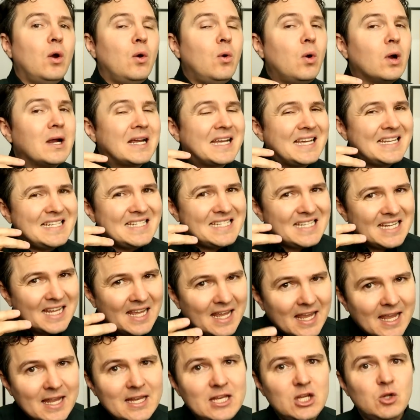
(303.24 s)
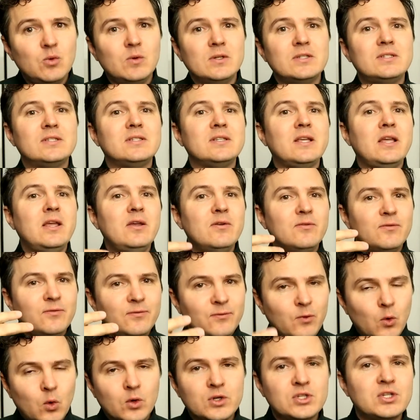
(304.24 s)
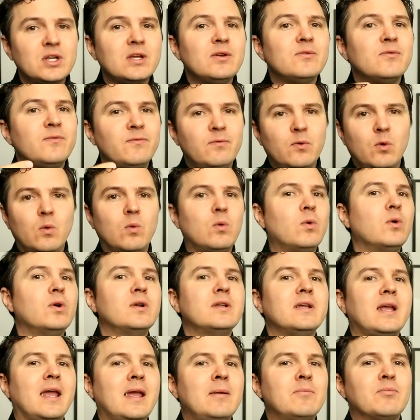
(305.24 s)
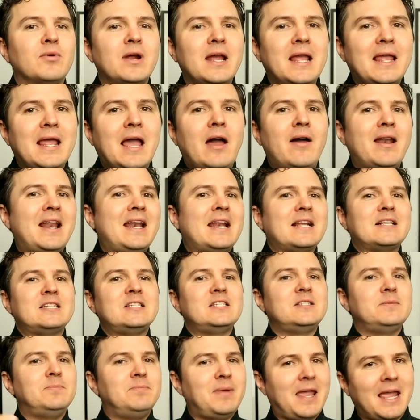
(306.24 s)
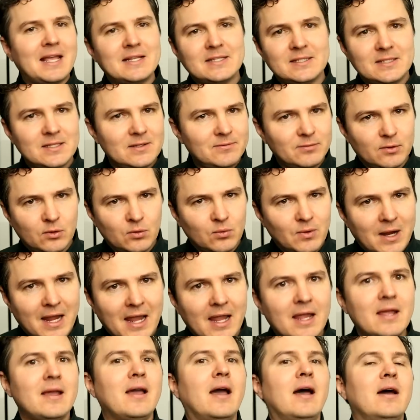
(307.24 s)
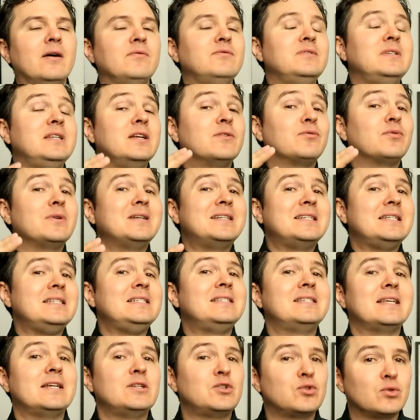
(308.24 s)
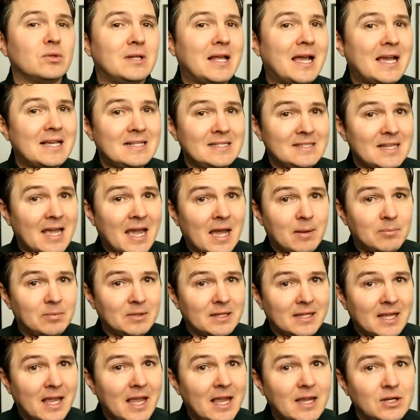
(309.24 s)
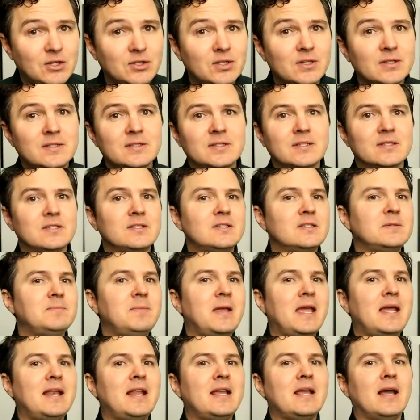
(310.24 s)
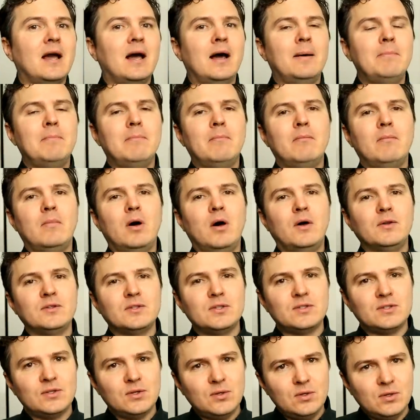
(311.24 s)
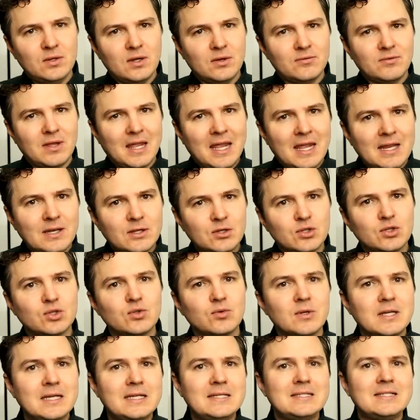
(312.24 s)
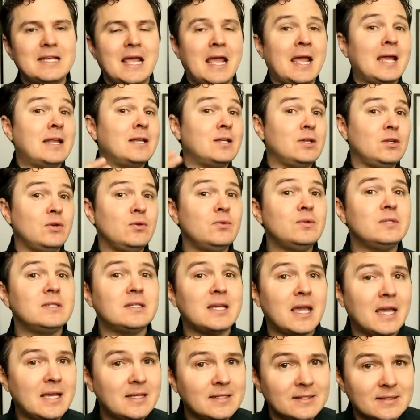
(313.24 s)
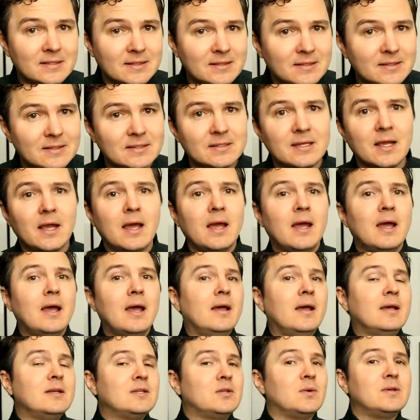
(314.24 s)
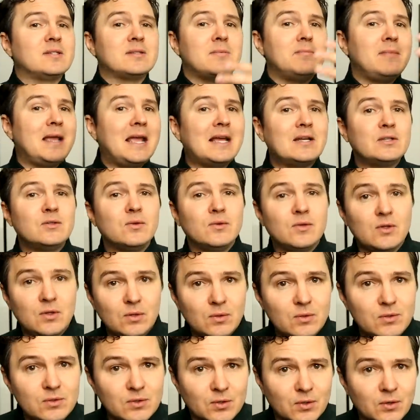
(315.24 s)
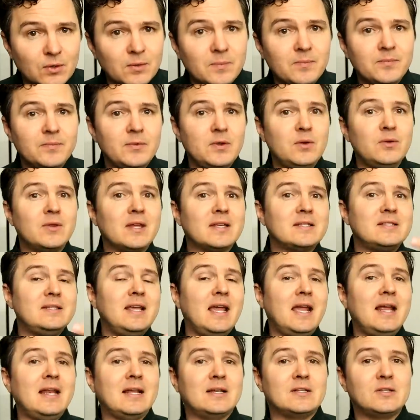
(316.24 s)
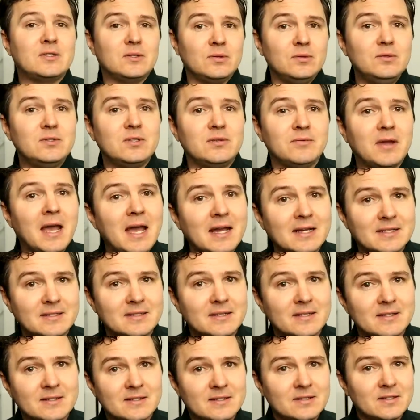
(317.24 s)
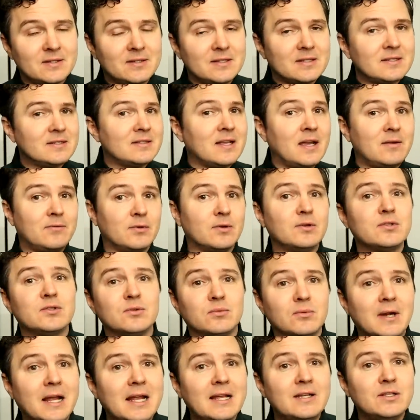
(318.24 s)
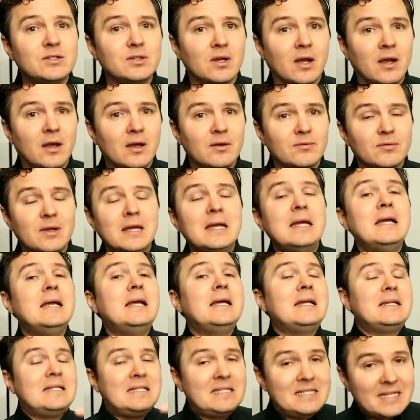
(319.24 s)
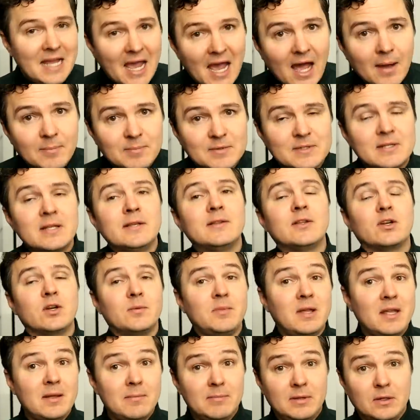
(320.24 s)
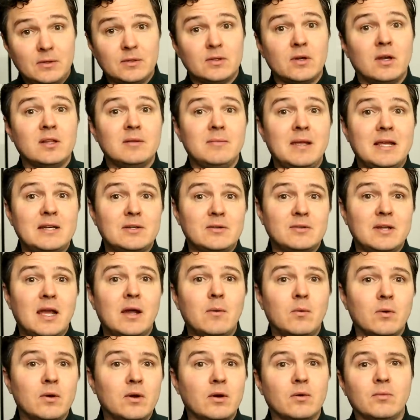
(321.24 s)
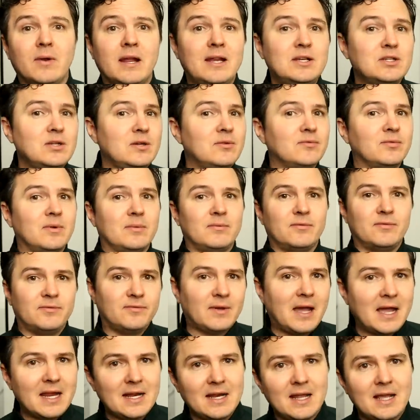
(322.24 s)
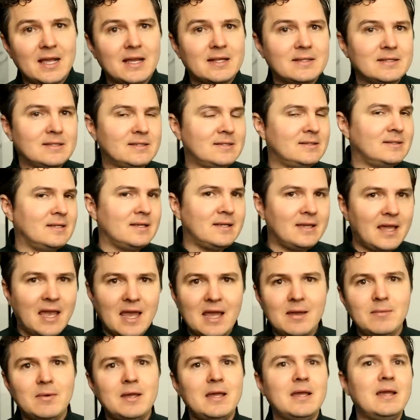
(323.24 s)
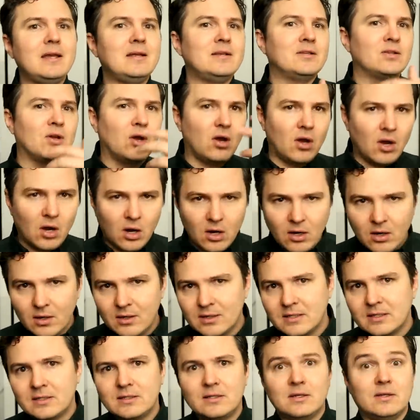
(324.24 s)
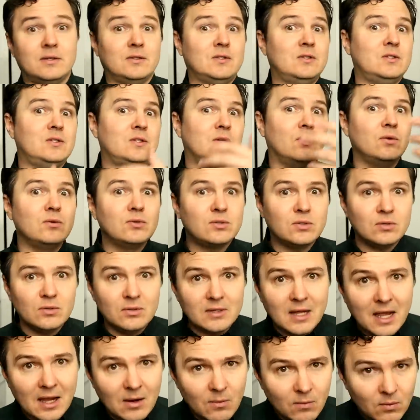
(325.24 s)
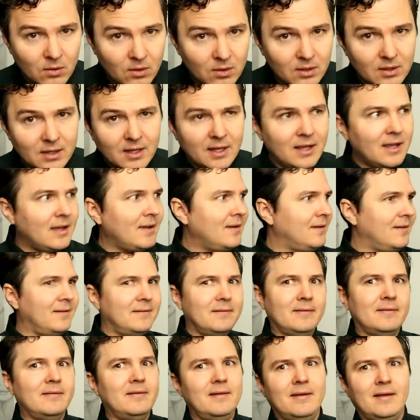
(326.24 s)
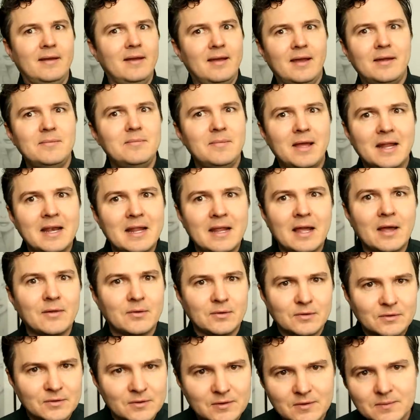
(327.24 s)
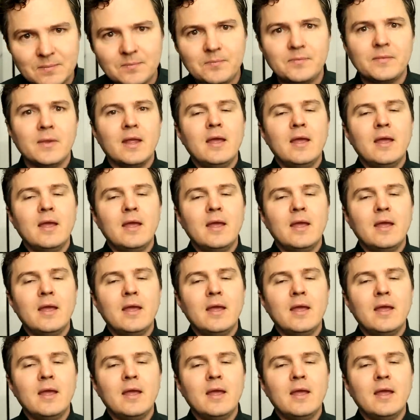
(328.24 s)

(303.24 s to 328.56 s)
who are continuously forging forward and bringing out an expansive array of different decentralized applications spanning a multitude of industries and use cases. So as a Mantle user, you thus gain exclusive access to this diverse range of dApps that are being built on the Mantle Network, ranging from finance to gaming to art to social networking and many others.